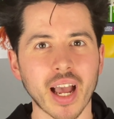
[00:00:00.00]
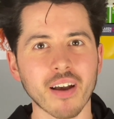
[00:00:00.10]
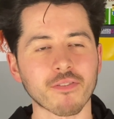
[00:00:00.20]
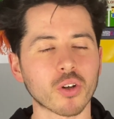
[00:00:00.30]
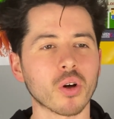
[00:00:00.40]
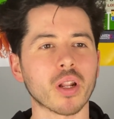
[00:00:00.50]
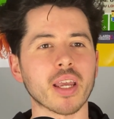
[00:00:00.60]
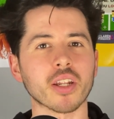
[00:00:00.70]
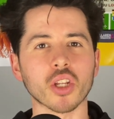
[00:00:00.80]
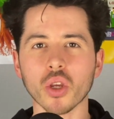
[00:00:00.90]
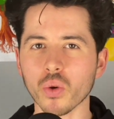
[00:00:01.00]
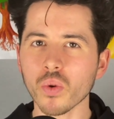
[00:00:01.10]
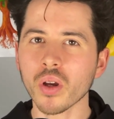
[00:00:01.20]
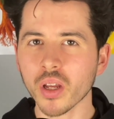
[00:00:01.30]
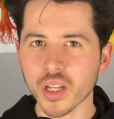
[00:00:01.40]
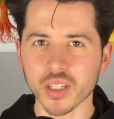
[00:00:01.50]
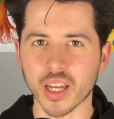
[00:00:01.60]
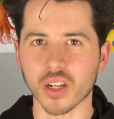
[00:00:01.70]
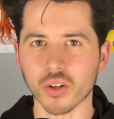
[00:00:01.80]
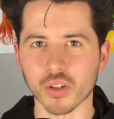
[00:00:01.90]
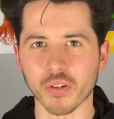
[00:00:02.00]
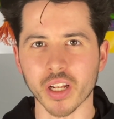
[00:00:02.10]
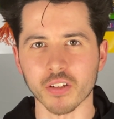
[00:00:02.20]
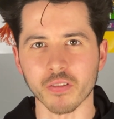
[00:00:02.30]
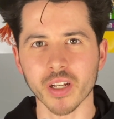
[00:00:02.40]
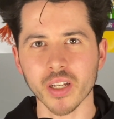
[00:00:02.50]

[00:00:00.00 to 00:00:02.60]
have got a new technical director in,